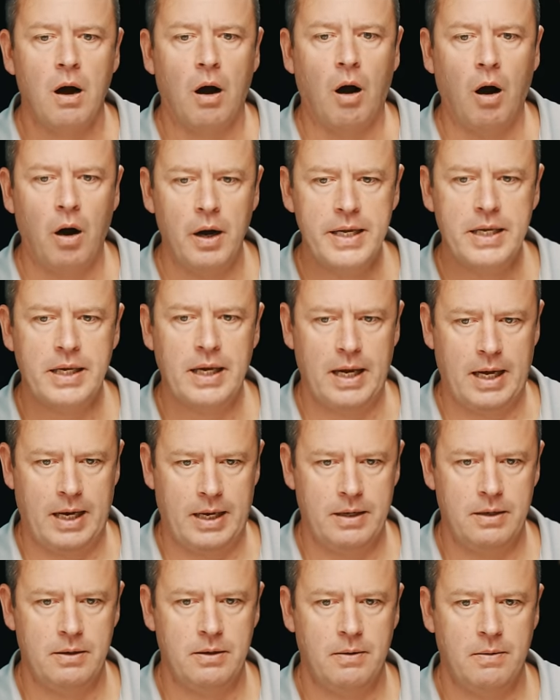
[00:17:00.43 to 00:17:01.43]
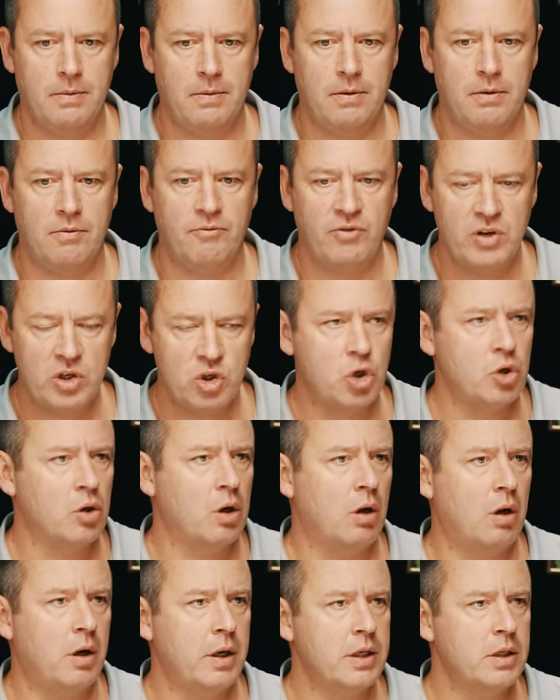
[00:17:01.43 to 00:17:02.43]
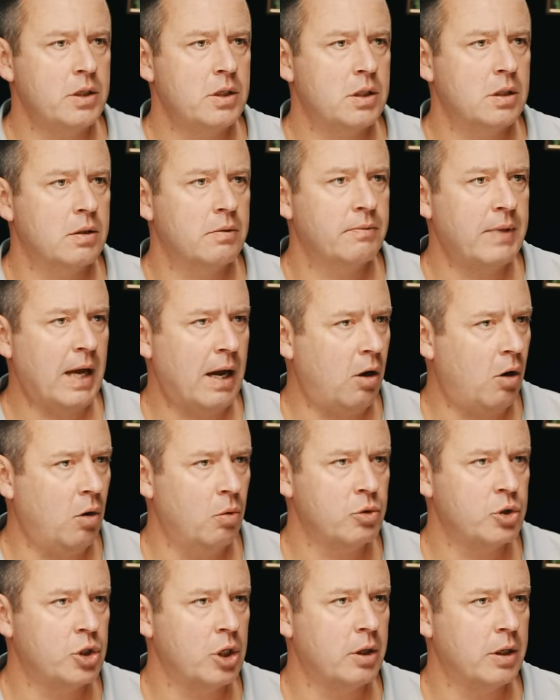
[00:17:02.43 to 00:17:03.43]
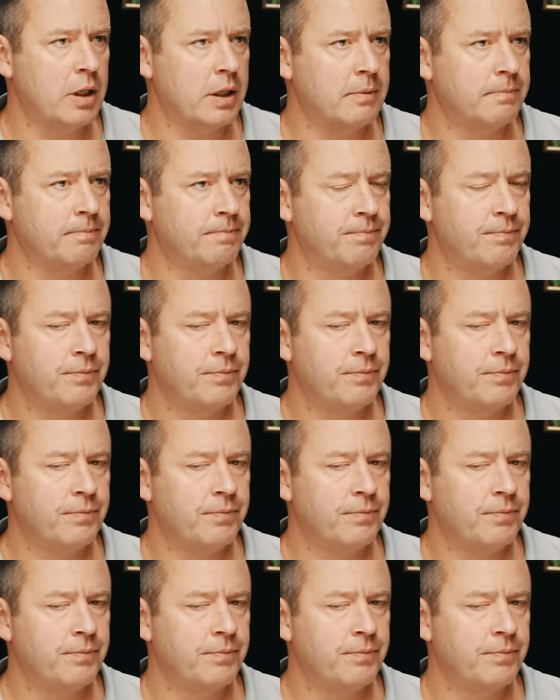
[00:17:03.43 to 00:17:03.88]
I can visualise that whole journey.